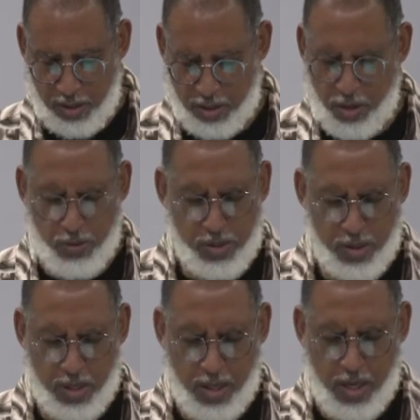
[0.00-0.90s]
Go to
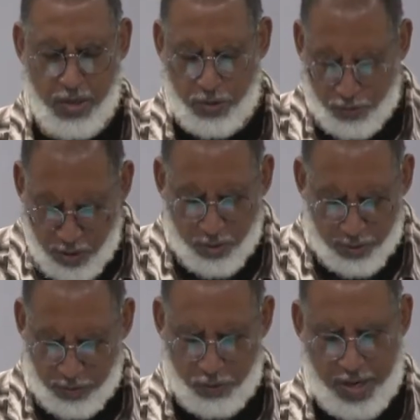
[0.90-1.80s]
the throne
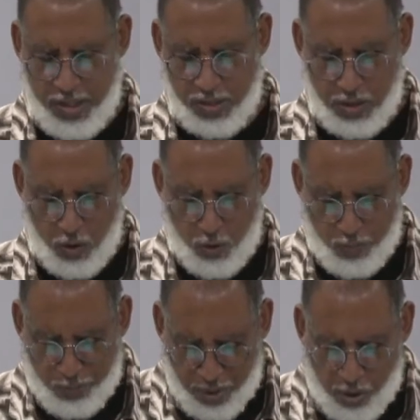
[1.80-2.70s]
of grace, go
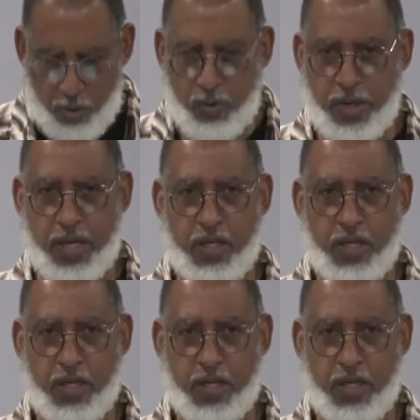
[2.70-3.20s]
boldly,